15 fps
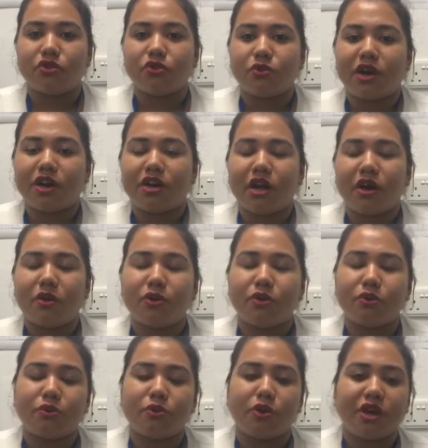toward
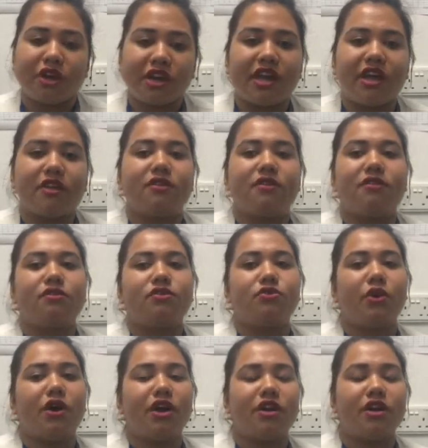our work and
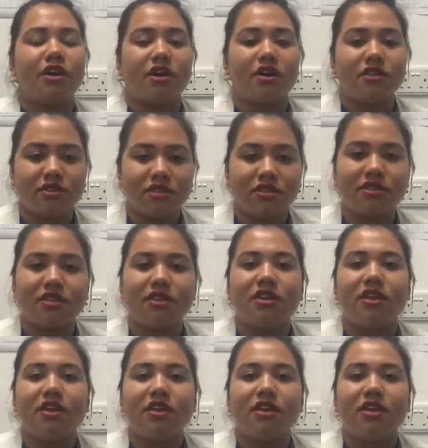toward us.